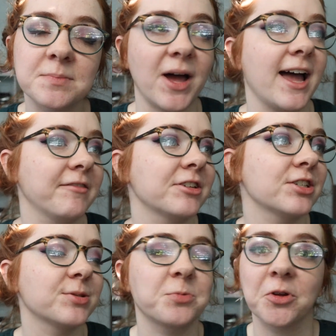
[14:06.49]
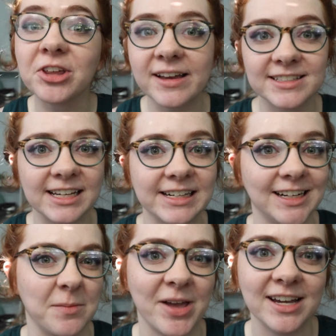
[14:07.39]
but I was just really excited to
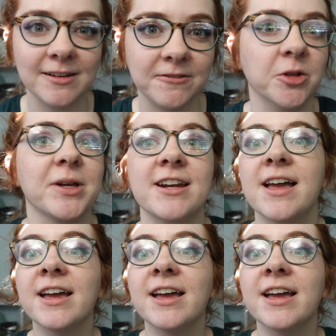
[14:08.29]
get back into filming.